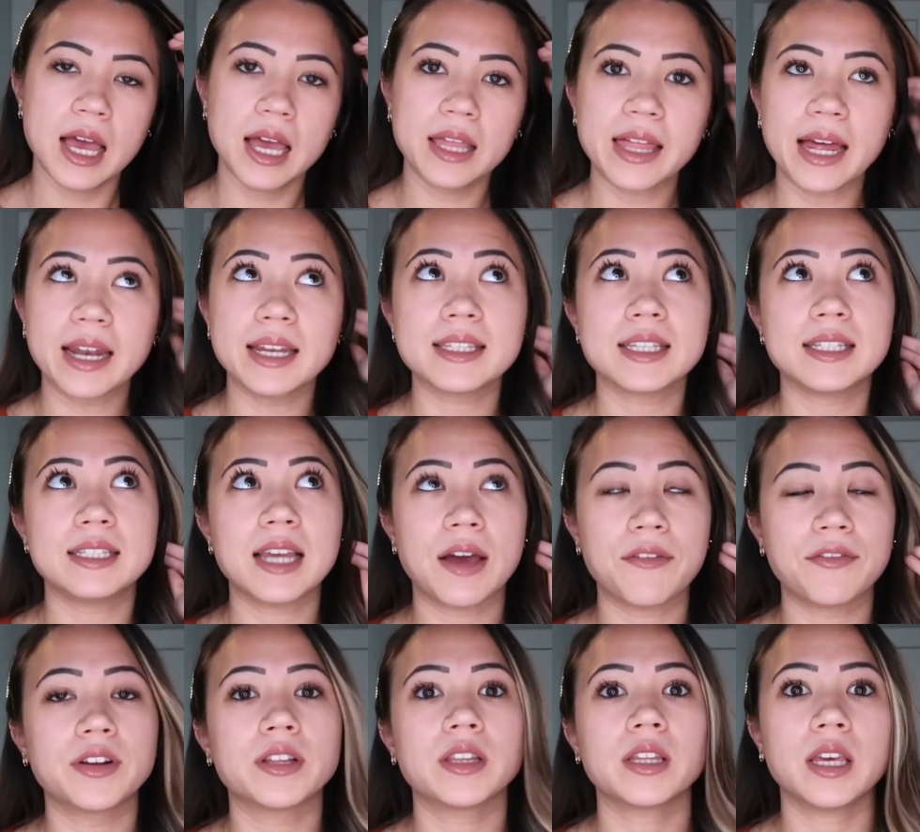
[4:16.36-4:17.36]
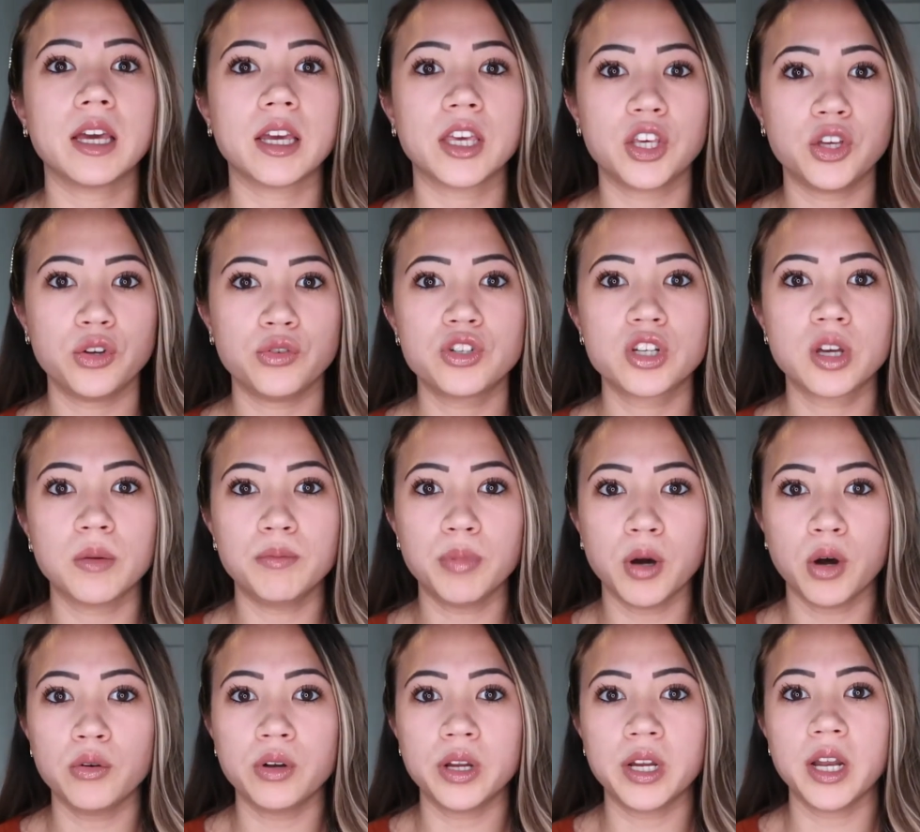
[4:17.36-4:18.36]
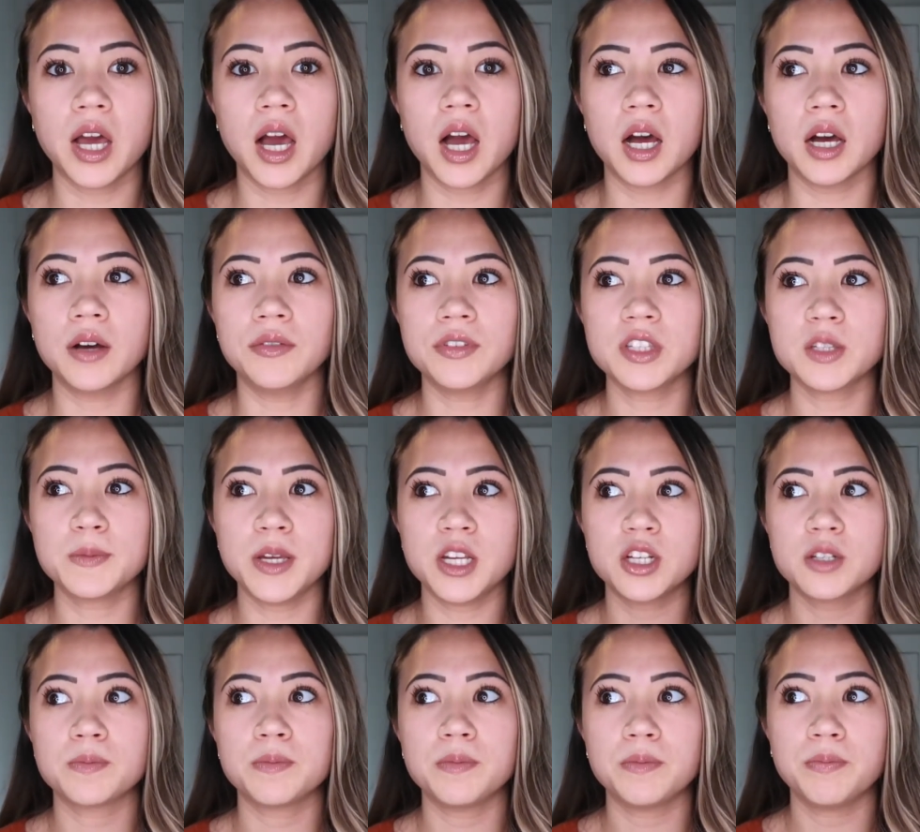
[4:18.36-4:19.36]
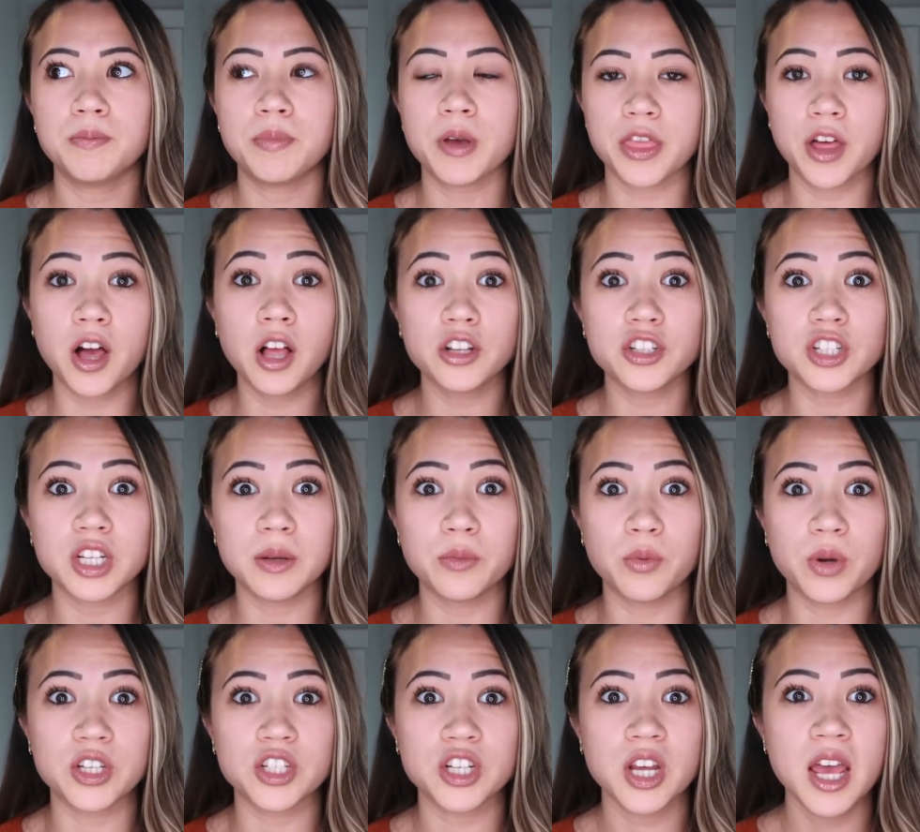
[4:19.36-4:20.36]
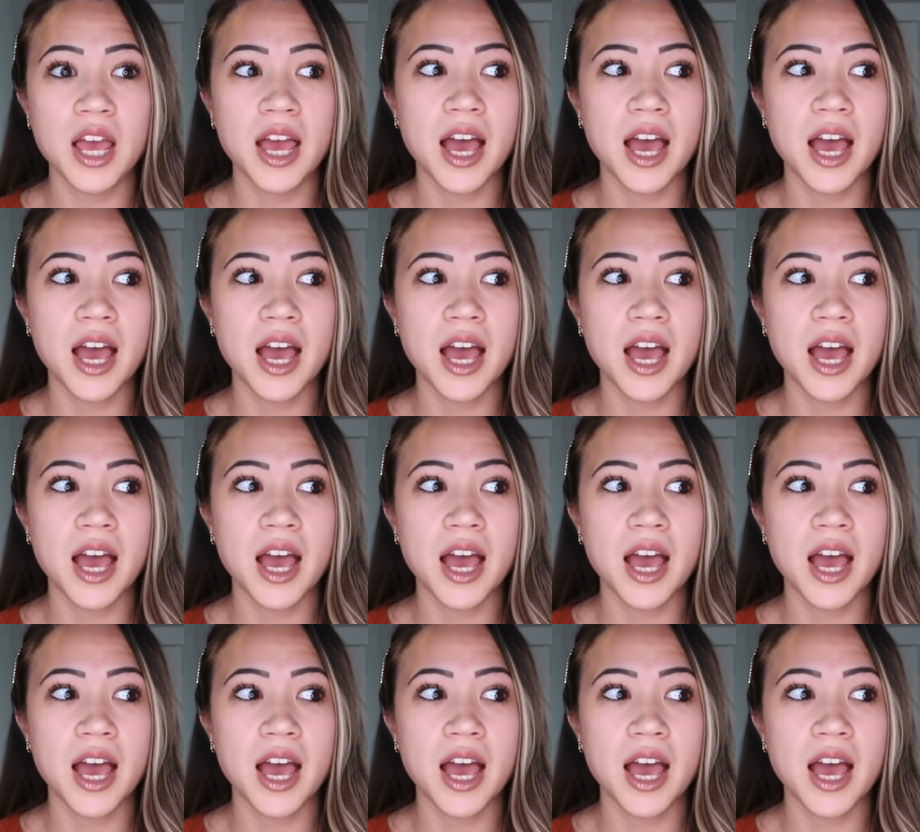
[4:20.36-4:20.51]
that is definitely a huge component of speech pathology, which